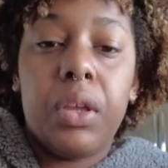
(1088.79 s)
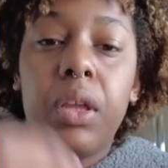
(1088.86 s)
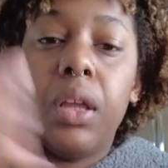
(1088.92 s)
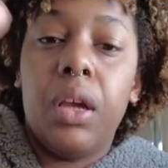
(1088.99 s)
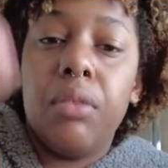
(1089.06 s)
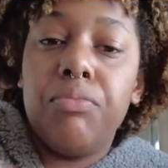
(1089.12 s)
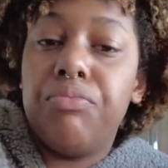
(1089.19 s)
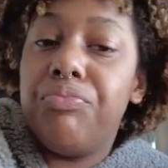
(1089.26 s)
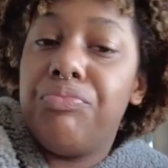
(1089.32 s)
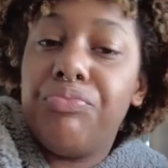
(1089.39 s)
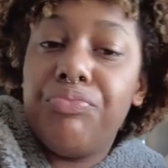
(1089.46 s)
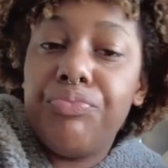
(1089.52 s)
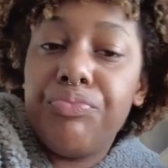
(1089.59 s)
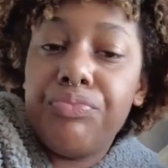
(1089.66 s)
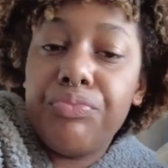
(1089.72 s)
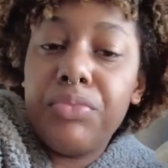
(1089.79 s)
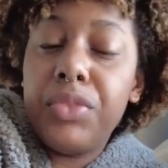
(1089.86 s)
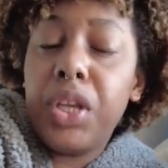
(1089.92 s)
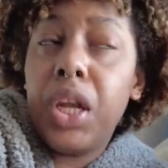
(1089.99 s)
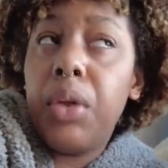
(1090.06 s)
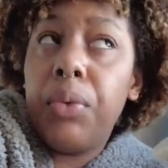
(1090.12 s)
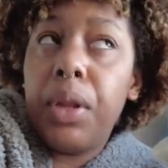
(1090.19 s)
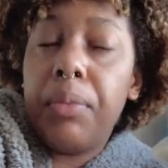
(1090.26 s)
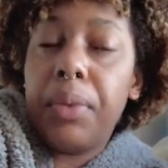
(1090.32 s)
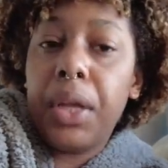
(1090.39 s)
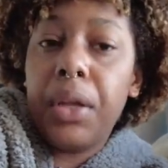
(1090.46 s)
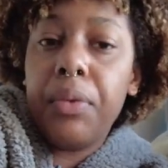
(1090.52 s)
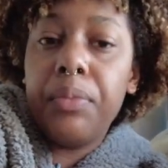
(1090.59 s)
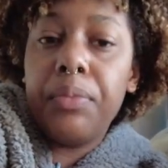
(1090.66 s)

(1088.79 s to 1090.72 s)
yeah, just thought I would update.